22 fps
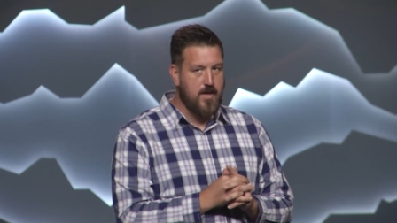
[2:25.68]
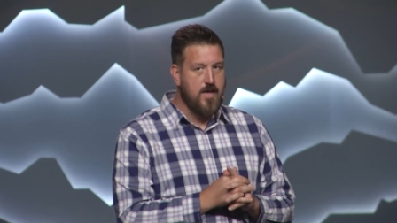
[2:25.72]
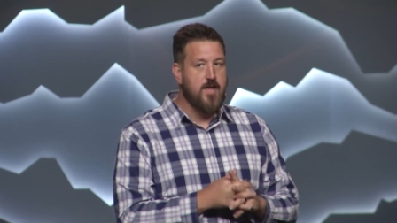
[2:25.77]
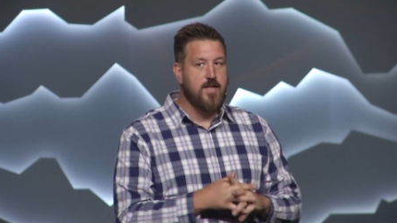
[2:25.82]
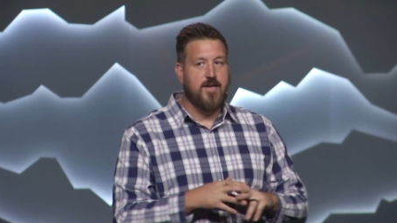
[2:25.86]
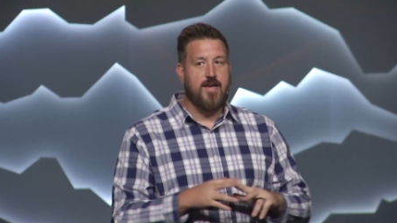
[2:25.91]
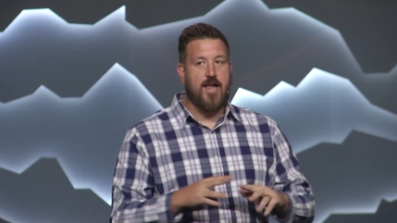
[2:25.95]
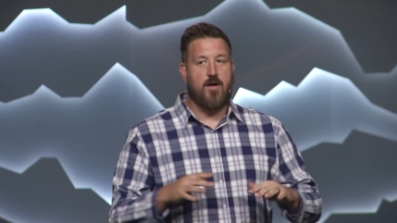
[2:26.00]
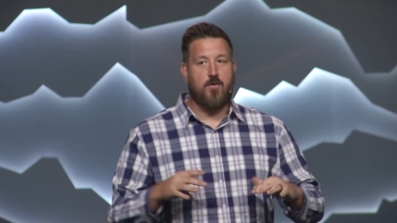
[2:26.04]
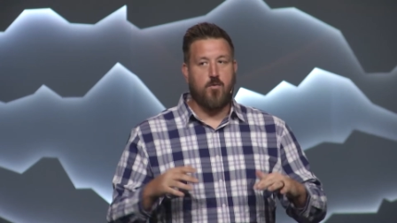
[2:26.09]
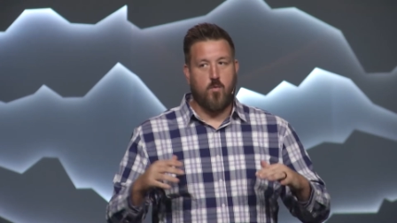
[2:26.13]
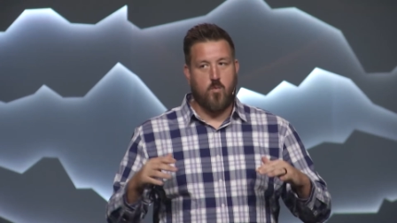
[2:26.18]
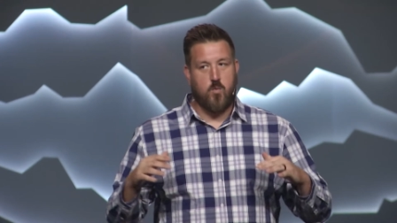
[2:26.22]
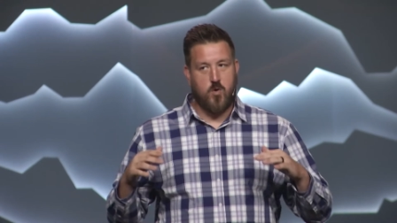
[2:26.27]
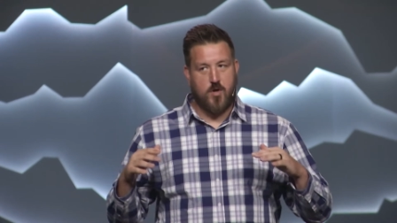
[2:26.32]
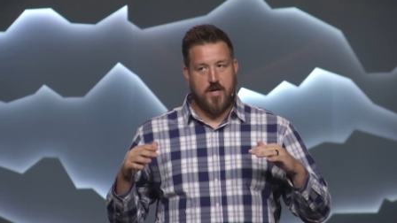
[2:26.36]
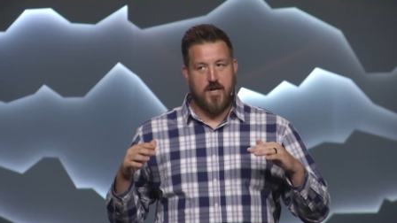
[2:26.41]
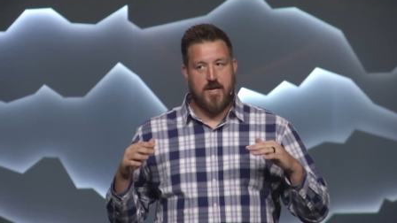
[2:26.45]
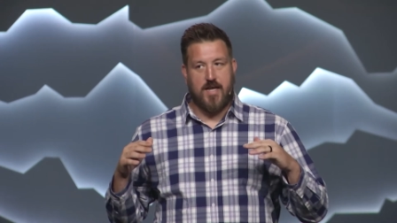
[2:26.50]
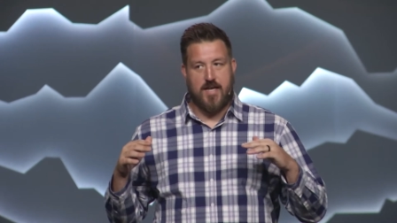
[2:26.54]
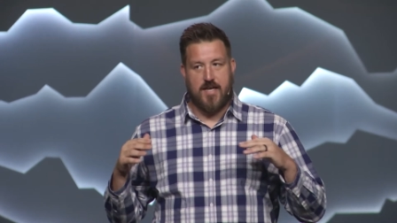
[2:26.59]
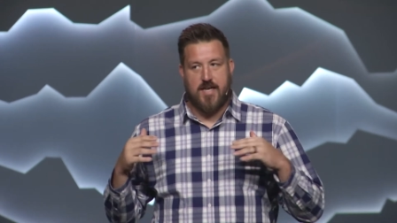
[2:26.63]
Now, we're
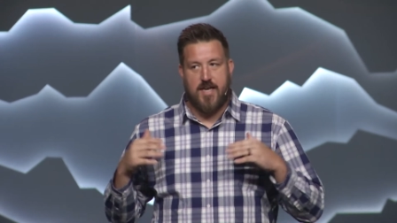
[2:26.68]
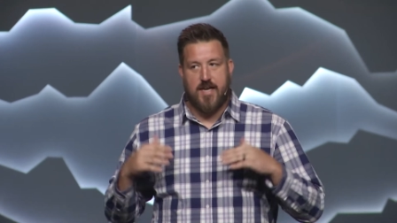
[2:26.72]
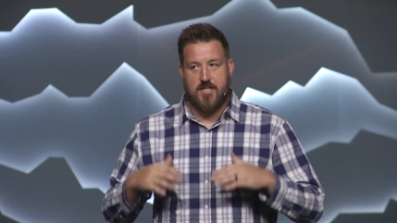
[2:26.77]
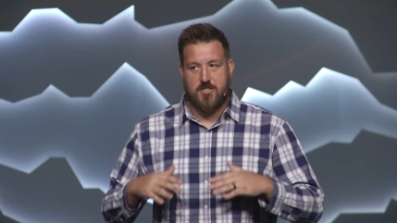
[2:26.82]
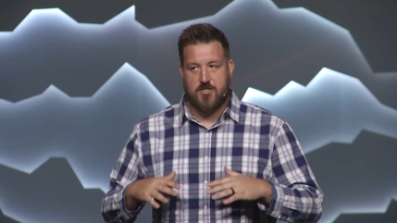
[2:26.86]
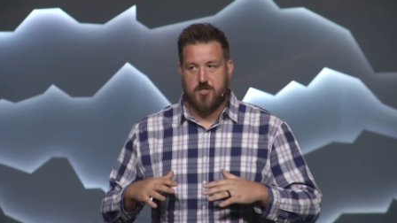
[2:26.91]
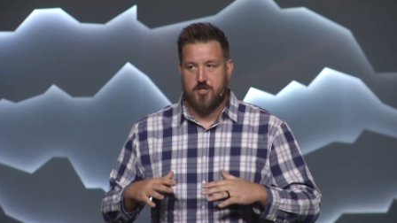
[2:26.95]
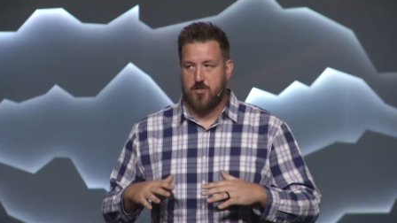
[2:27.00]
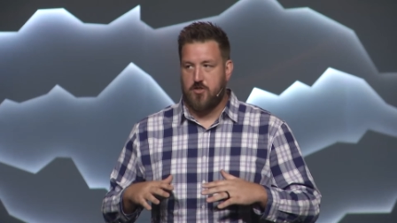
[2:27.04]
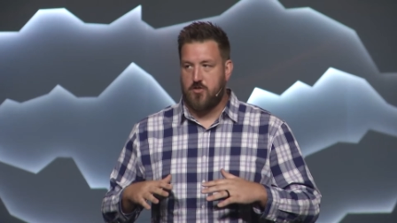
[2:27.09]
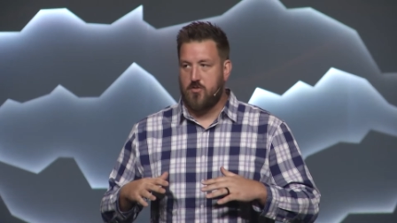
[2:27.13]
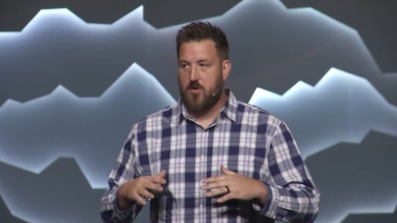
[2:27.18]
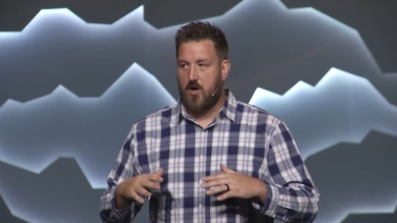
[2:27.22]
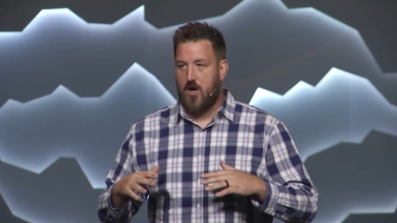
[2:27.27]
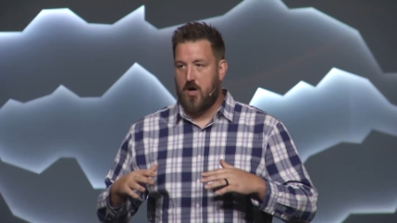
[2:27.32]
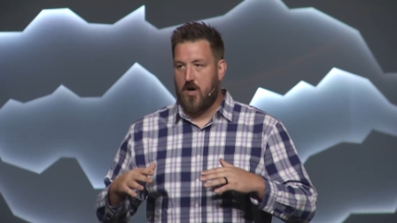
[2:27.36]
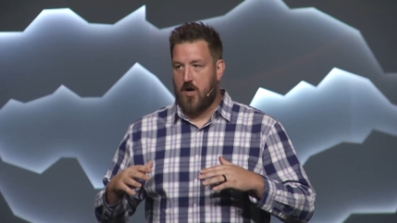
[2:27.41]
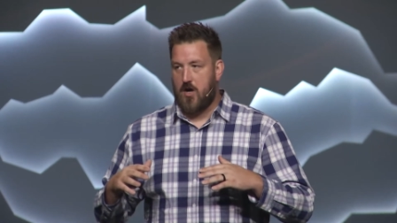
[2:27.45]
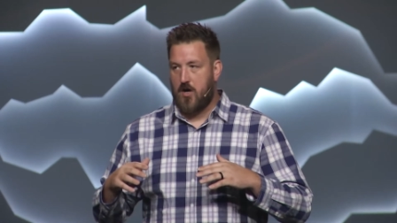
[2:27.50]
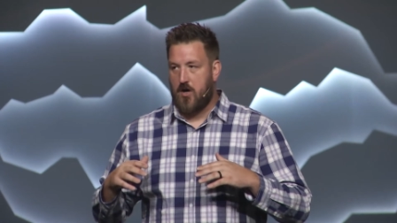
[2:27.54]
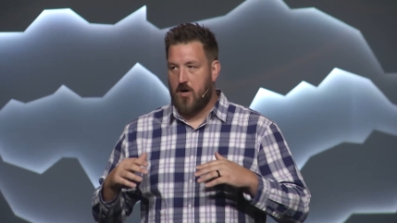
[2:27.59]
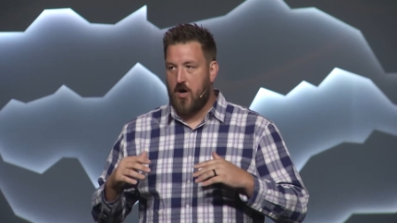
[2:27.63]
going to get to
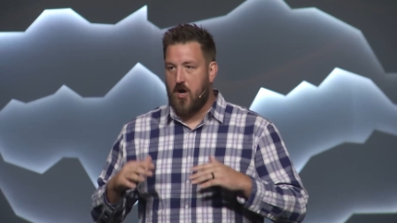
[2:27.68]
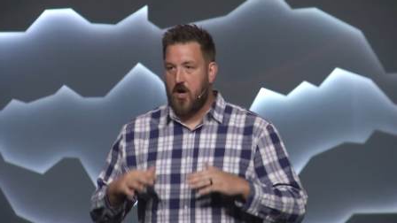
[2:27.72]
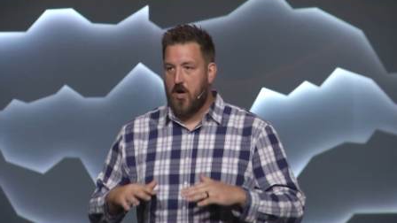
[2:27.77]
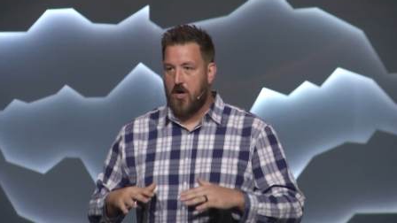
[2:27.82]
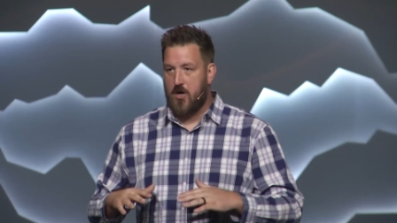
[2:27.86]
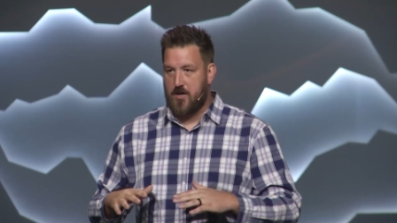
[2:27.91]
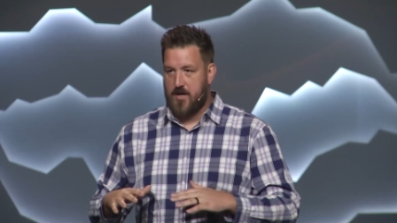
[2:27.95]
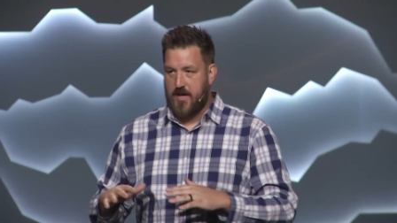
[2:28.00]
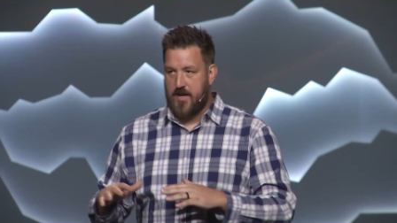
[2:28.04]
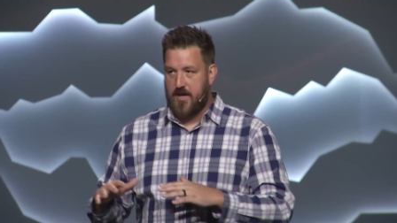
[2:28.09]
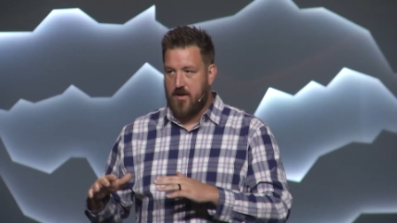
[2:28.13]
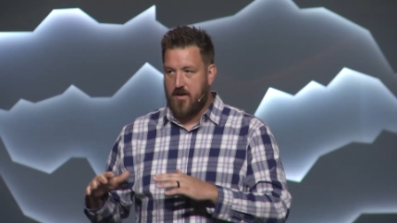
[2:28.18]
our heart